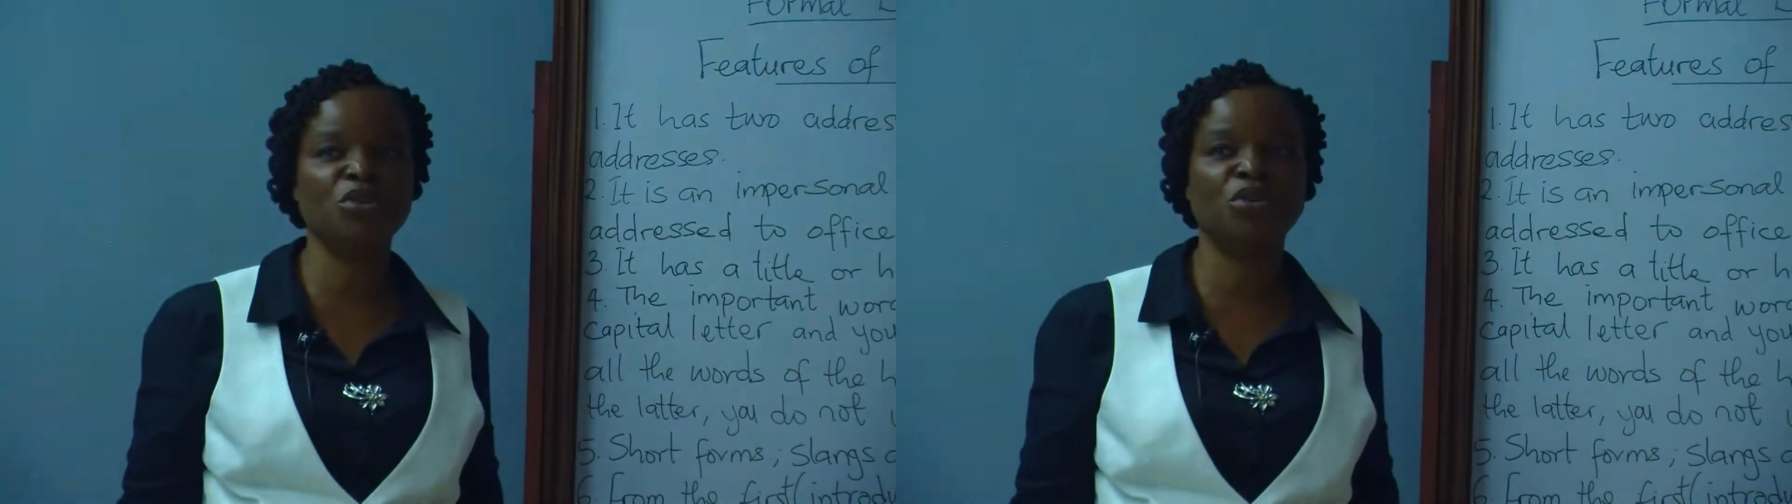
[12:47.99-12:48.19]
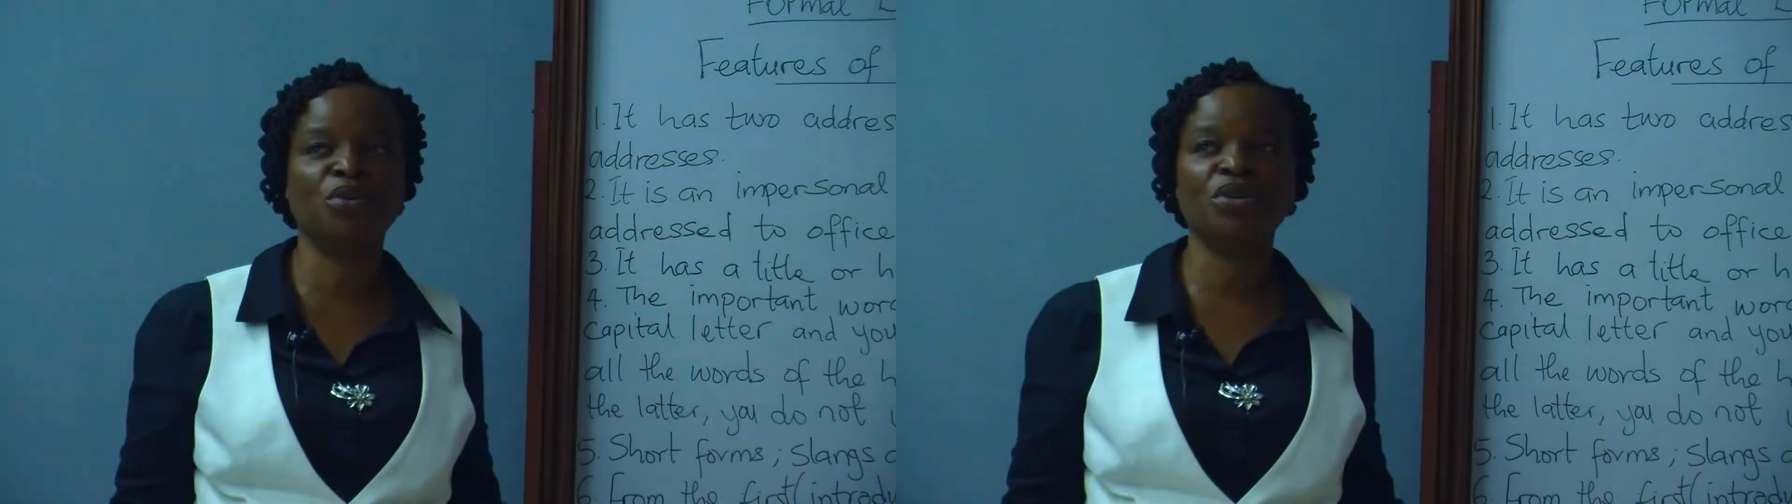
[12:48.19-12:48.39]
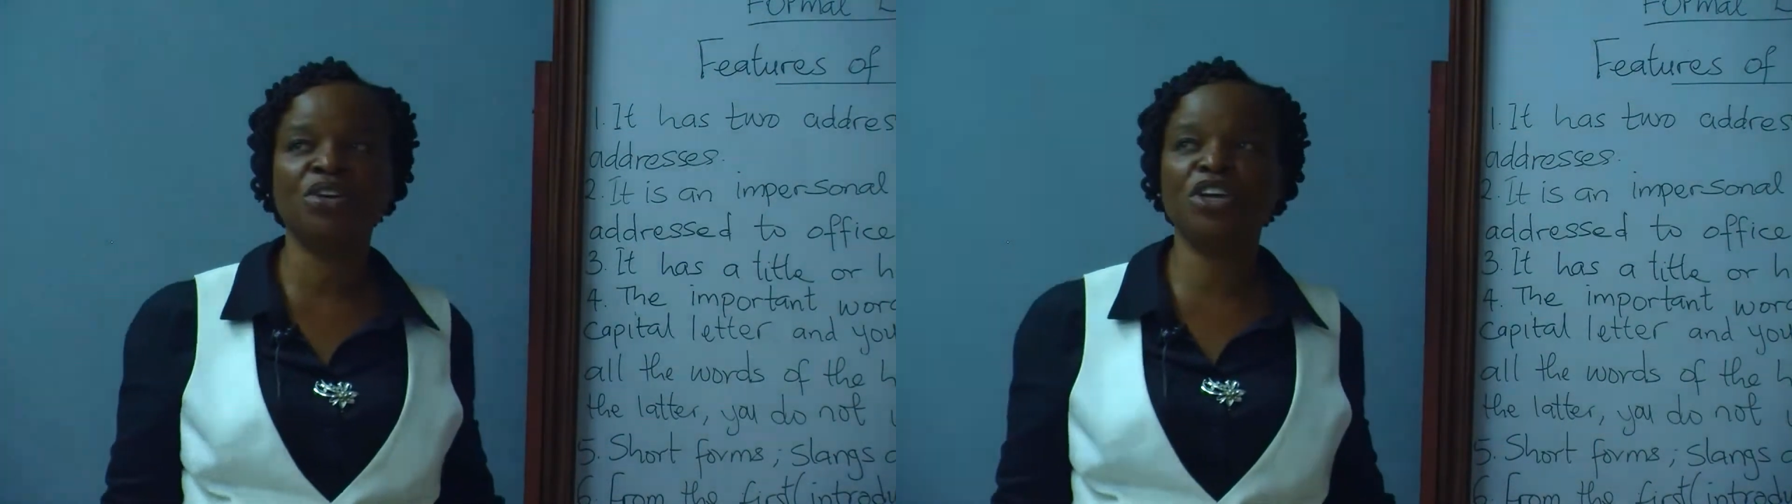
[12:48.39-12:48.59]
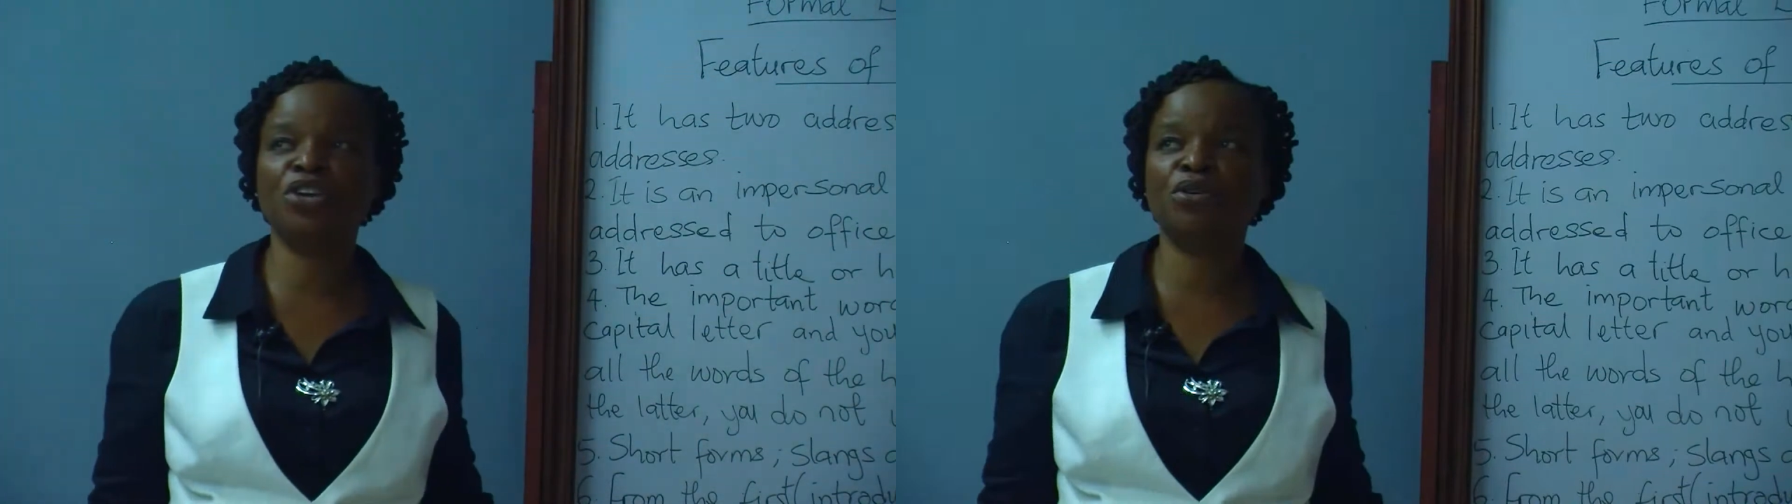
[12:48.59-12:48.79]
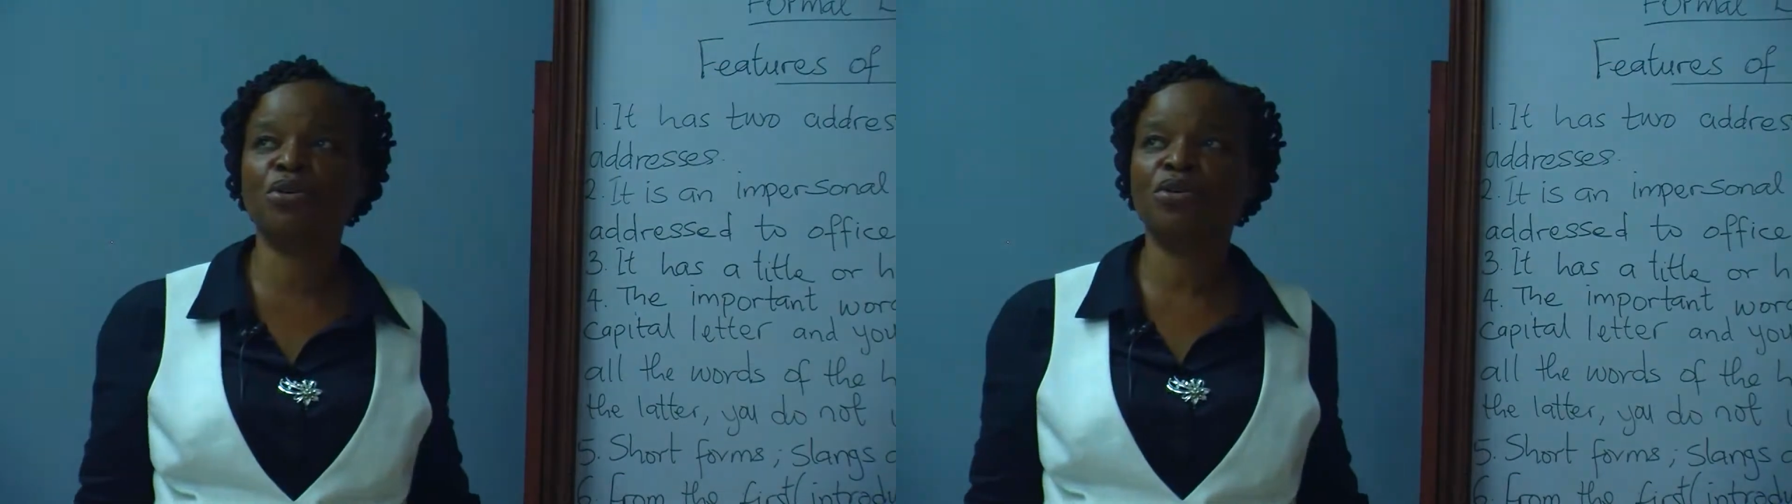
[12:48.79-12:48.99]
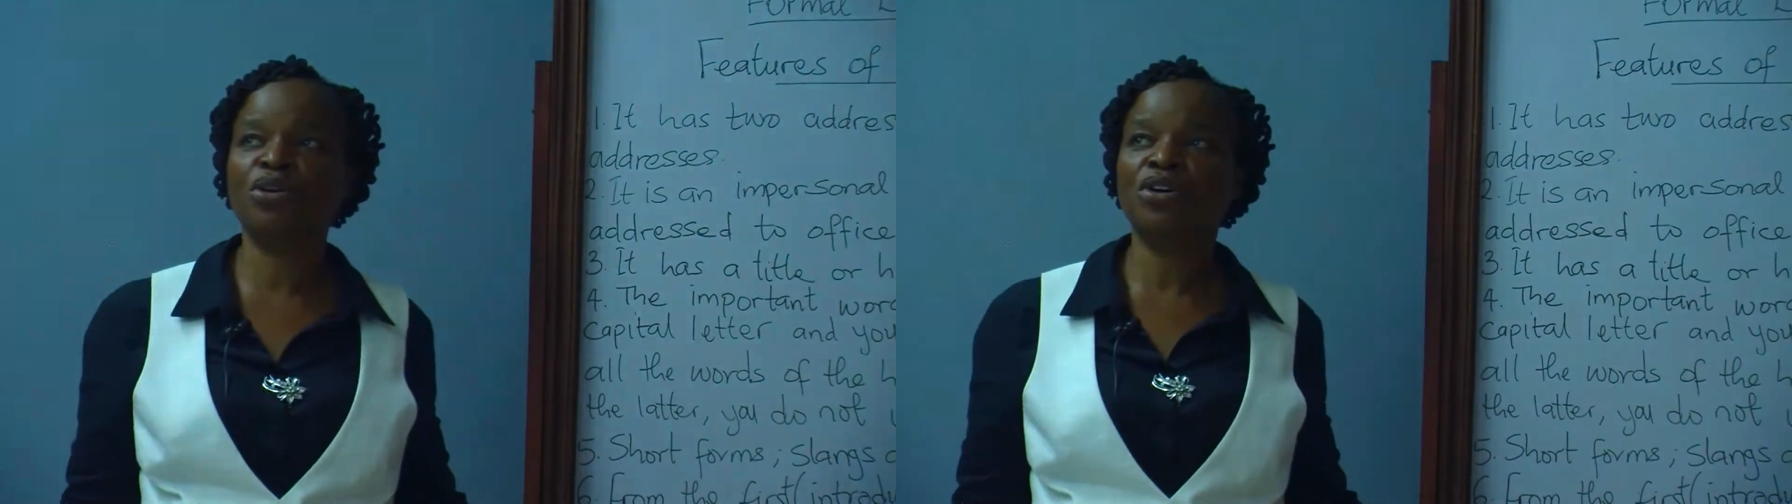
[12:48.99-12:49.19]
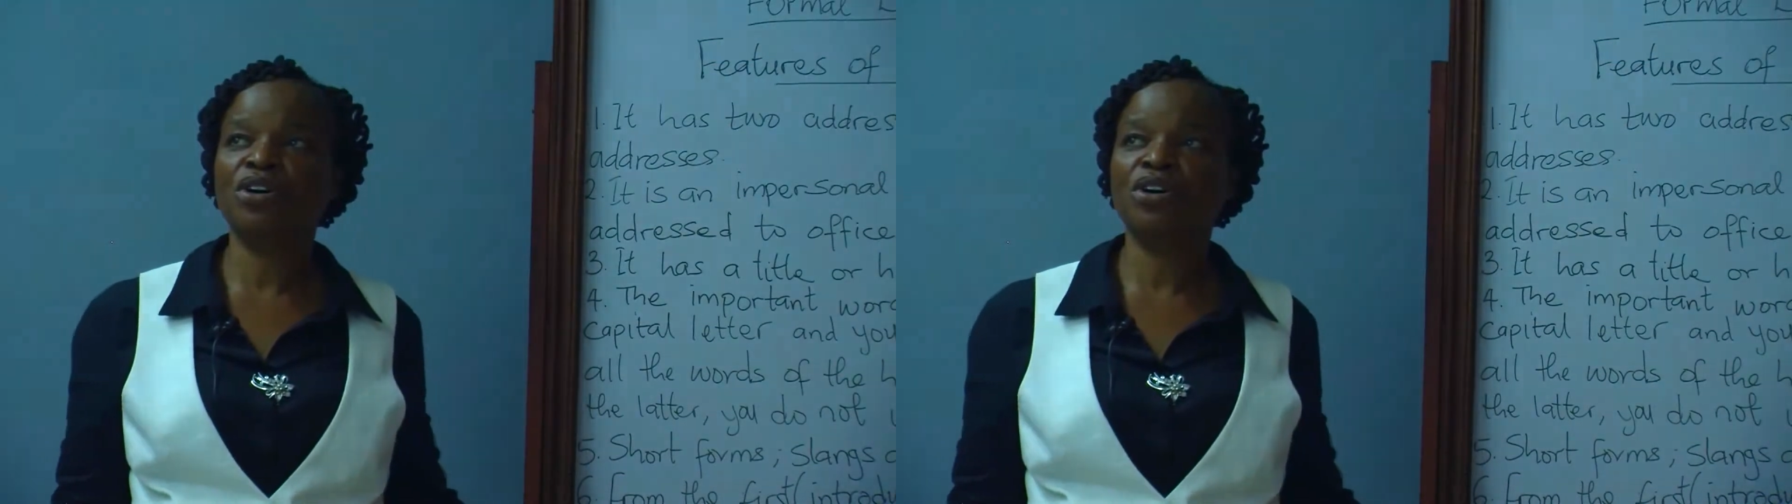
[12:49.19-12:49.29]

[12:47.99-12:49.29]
in your